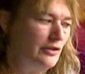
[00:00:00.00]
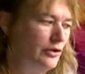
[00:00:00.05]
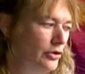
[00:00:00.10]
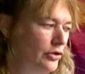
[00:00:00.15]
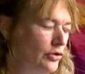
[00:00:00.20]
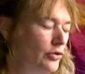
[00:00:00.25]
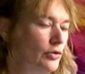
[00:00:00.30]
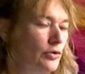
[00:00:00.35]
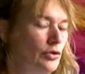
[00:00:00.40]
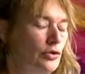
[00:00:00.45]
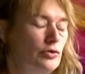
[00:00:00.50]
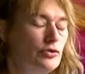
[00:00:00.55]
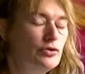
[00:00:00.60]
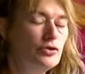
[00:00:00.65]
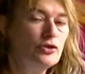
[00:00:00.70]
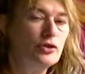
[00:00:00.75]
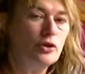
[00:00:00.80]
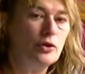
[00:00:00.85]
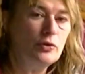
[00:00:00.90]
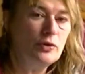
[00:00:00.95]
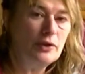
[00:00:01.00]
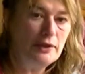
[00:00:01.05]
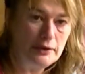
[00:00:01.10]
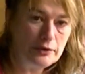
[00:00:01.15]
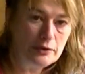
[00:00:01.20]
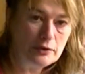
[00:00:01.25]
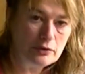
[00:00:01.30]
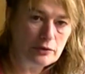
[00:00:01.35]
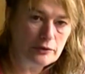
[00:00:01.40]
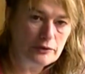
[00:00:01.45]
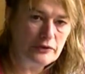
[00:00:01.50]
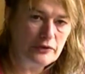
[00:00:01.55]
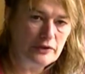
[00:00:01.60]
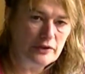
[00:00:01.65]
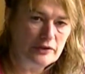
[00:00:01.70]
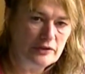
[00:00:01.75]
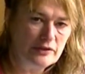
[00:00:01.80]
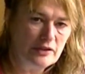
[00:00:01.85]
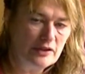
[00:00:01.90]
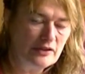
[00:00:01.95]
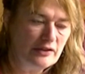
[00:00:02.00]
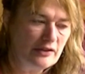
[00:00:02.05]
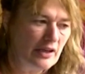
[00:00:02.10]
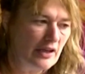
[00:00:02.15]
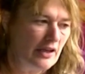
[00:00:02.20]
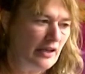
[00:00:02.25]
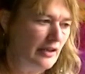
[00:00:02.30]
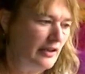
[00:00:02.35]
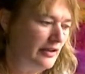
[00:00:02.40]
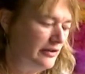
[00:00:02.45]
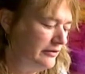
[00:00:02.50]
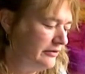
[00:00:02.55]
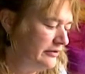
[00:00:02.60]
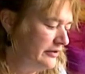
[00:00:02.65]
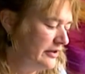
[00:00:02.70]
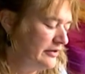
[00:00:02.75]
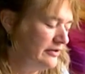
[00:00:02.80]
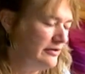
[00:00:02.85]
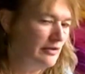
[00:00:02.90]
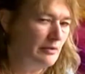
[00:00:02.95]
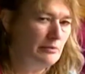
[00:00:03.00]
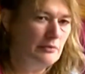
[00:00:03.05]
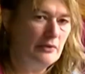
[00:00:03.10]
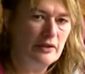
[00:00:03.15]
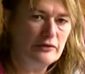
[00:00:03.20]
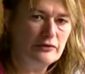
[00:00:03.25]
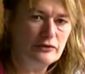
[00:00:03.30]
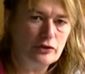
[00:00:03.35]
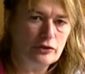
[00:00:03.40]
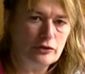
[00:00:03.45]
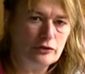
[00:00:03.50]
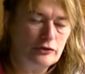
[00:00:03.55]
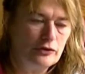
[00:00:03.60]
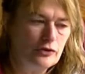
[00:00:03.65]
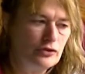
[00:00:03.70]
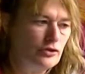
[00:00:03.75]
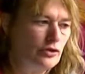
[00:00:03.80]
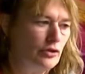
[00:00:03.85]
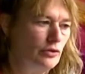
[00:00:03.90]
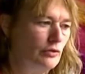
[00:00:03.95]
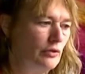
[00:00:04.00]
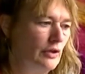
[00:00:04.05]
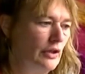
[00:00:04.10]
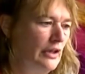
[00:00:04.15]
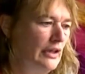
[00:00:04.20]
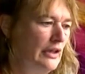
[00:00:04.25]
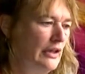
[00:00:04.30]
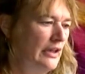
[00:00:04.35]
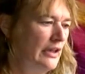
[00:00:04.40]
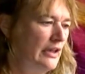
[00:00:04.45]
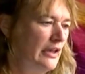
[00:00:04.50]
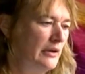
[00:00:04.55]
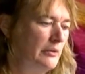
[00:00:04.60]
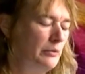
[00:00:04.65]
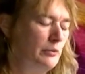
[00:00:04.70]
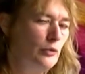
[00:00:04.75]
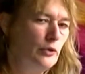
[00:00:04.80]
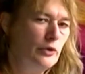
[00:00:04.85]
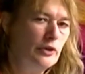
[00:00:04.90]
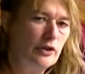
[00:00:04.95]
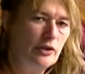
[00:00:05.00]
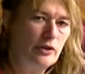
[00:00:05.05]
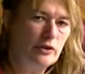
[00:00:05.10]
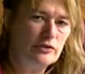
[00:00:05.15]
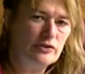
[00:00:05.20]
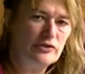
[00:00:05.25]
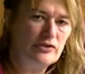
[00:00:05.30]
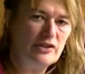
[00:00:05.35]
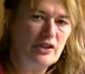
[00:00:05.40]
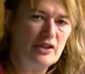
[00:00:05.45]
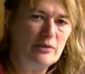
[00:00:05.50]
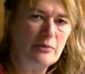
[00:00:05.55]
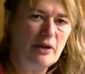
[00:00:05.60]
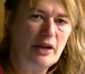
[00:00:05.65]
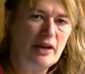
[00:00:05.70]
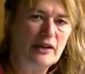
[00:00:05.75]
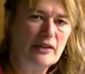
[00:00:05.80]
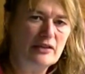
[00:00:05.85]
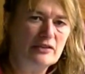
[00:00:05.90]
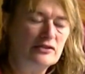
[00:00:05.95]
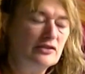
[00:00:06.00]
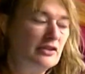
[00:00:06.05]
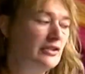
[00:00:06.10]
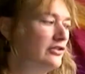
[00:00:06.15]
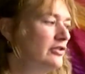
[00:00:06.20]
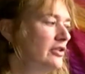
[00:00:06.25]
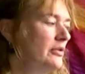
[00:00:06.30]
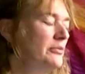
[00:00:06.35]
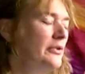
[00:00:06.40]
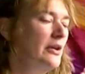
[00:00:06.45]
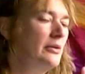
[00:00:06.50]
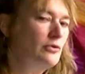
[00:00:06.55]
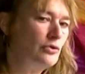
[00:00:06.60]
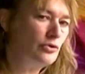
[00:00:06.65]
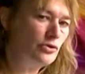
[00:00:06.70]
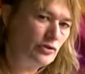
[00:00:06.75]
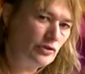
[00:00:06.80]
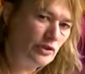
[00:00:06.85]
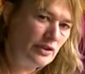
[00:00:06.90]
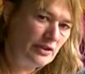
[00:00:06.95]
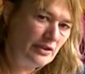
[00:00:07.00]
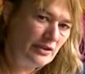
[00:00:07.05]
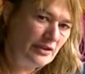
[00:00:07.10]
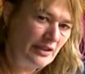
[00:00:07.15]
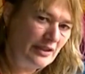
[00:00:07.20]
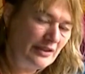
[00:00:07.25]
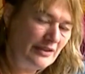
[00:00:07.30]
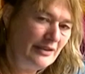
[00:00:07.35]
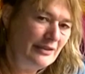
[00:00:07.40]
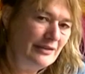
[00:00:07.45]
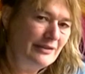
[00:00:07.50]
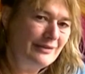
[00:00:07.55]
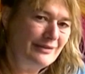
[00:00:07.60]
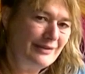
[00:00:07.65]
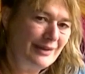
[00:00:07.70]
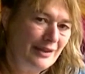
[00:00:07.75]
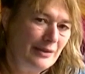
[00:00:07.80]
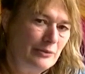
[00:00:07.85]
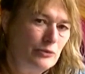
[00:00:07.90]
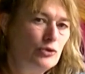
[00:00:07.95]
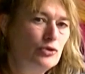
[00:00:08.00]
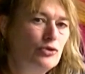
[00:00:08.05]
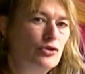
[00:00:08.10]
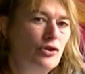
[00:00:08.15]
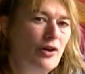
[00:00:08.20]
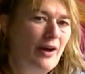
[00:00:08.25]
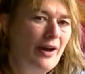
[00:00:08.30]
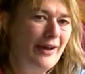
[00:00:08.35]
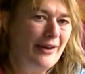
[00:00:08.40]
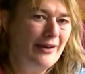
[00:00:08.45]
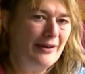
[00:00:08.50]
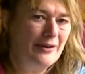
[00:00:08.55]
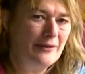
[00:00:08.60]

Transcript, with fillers: you use so little of it that I there's some left over. So I'm working on same icons and sometimes also it, they need time to dry.